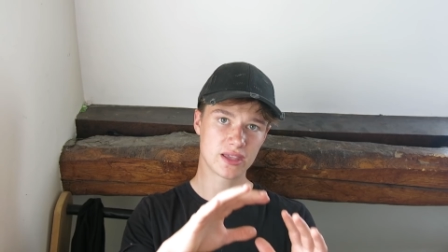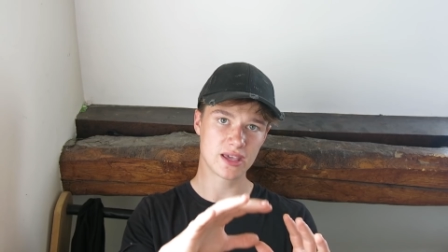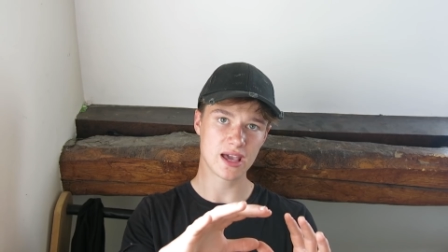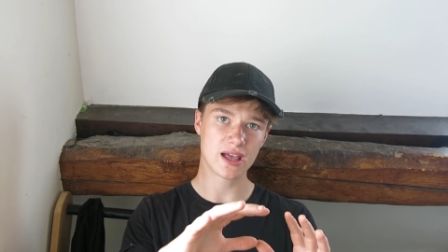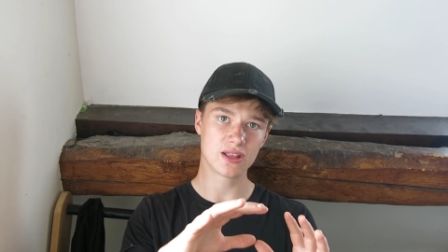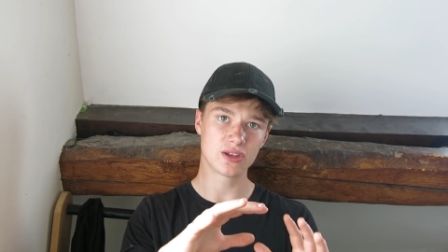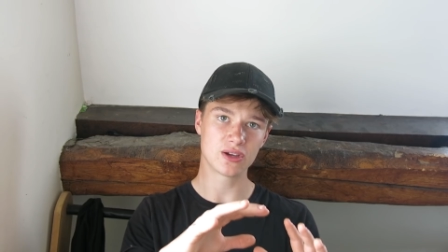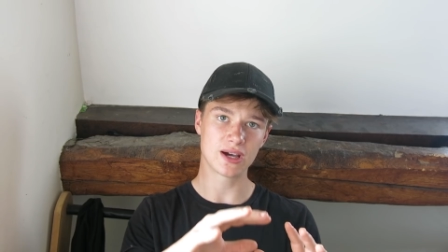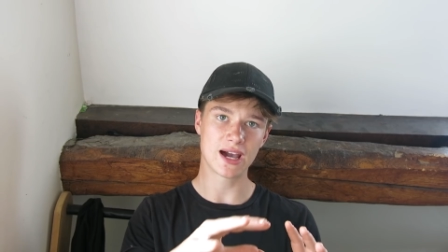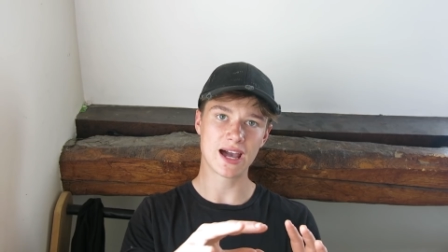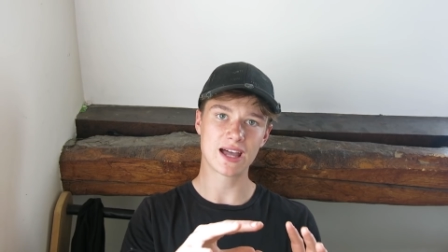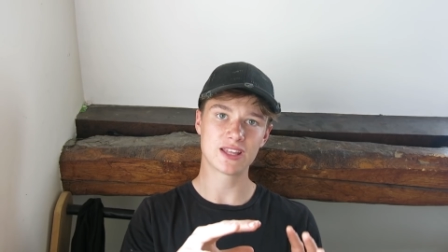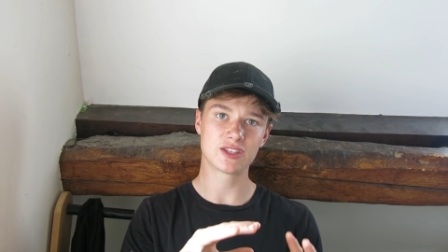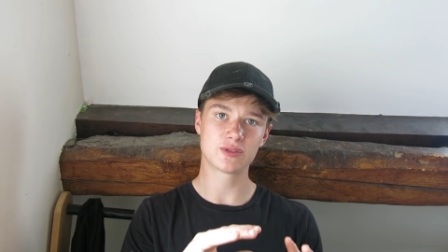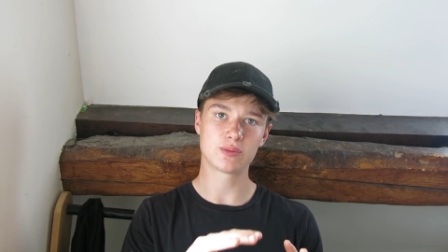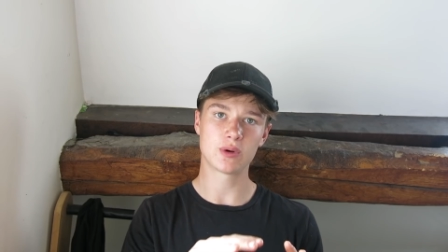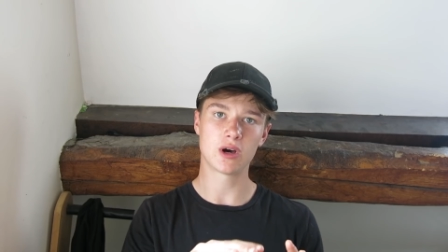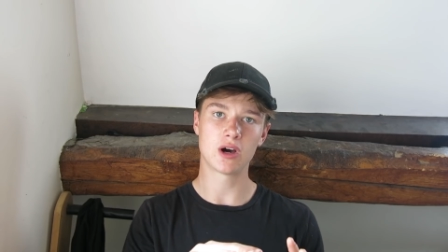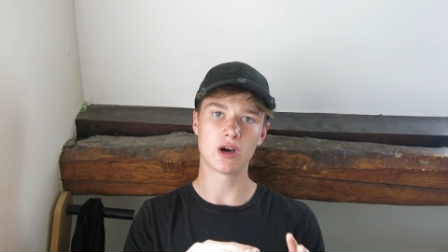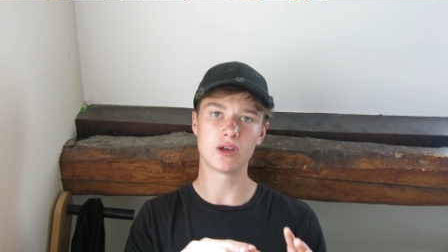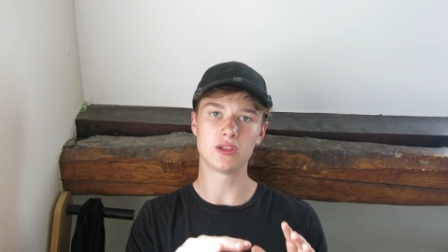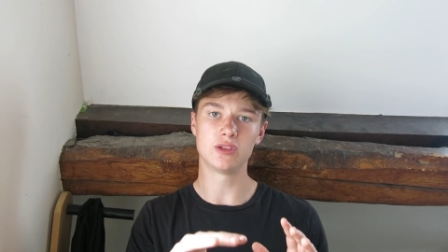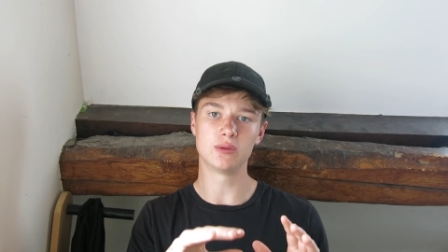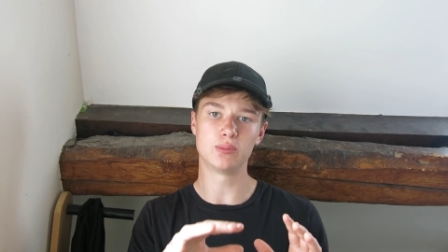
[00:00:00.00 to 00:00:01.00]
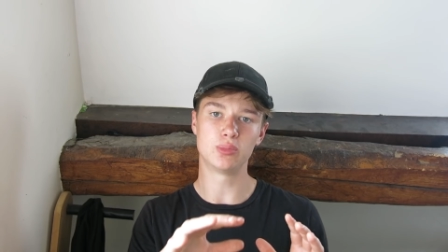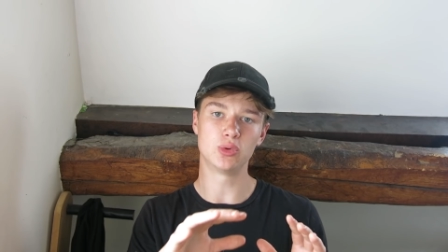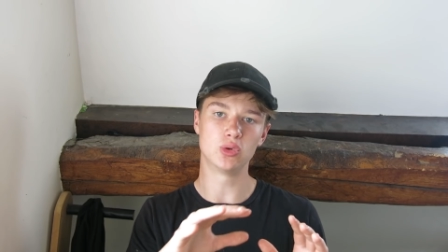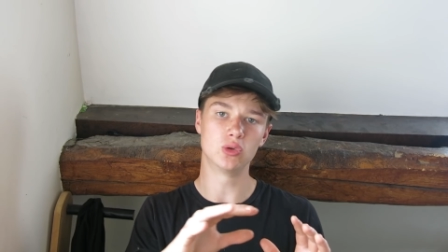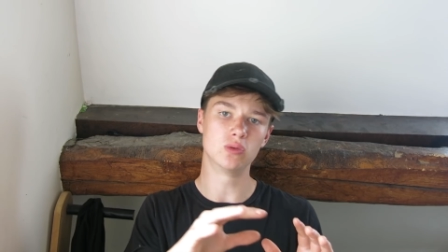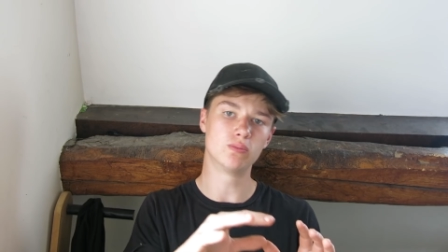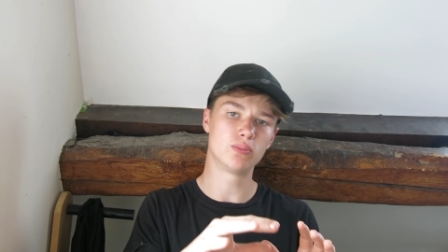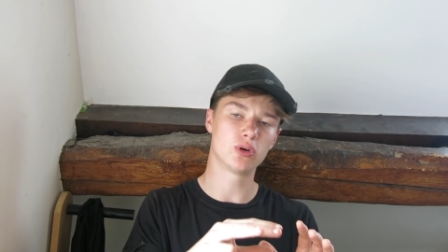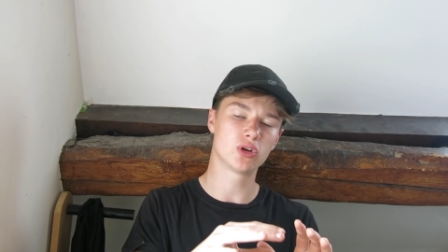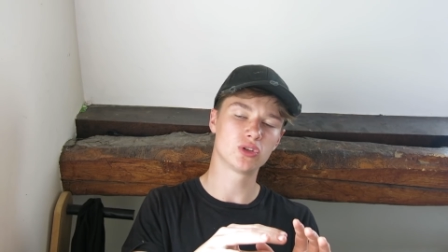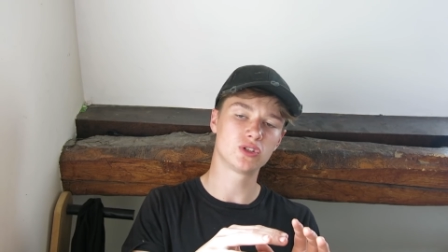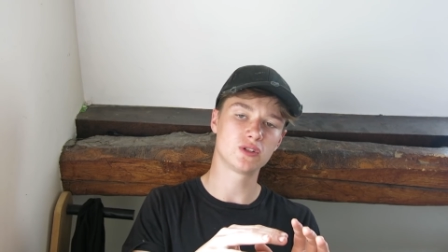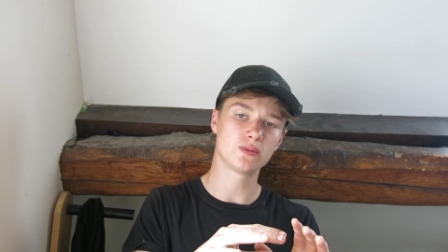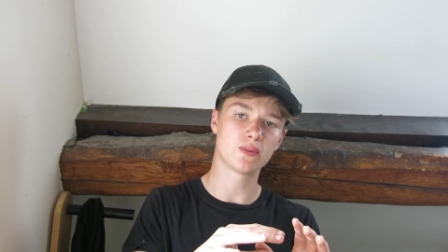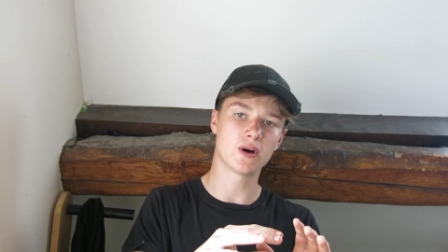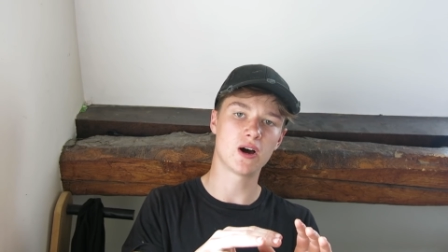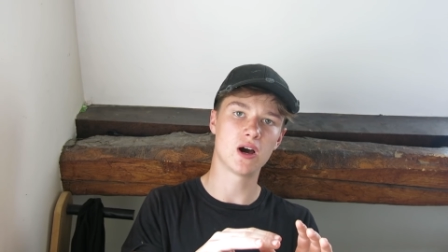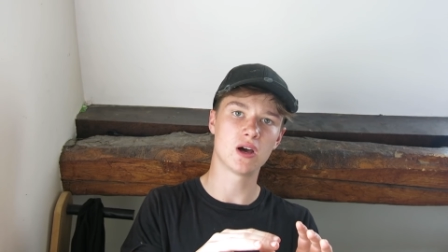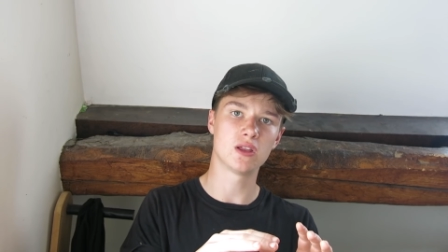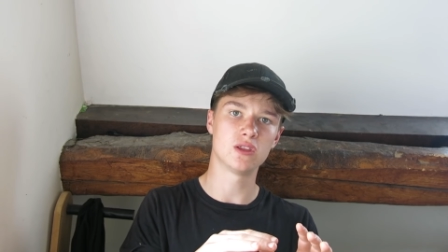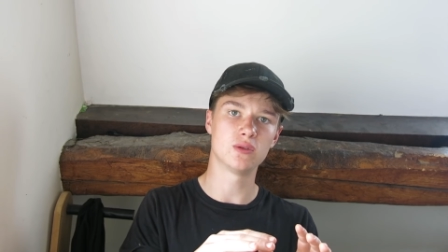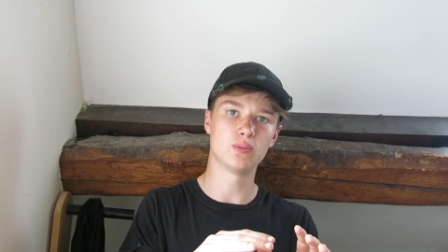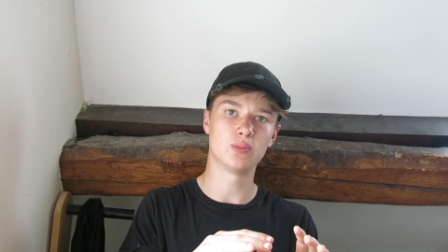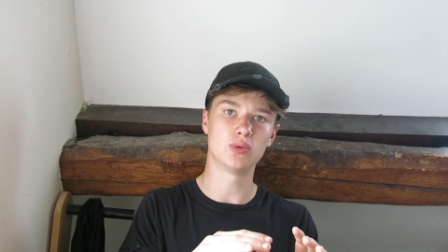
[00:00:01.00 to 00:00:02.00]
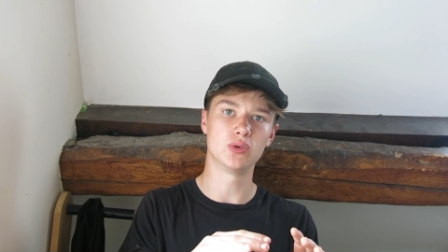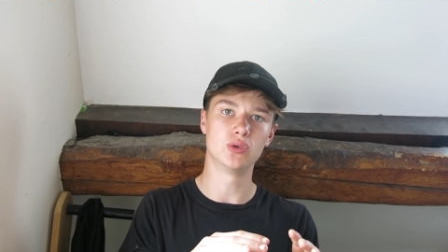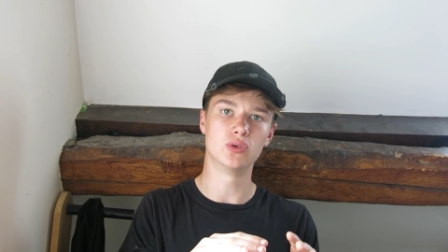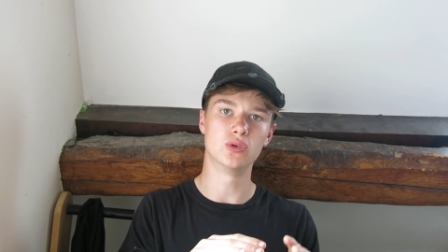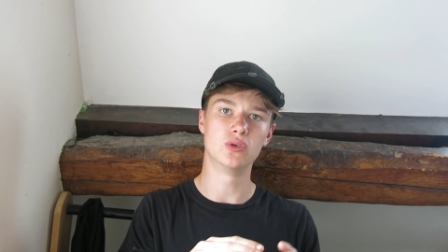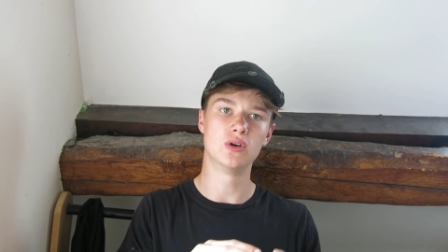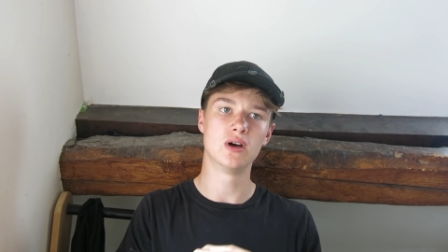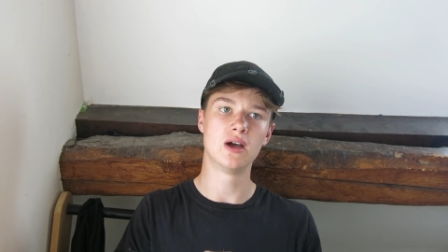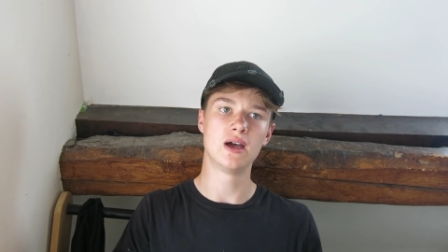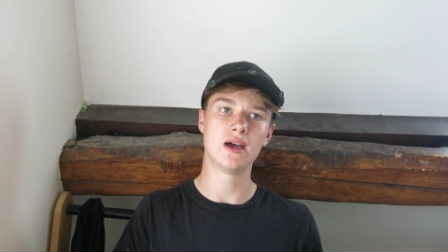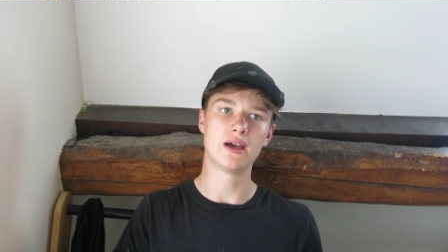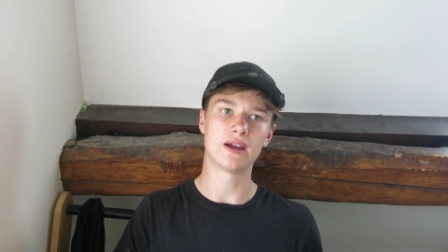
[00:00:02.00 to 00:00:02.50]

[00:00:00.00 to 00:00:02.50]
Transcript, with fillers: getting your hands behind the ball, body behind the ball,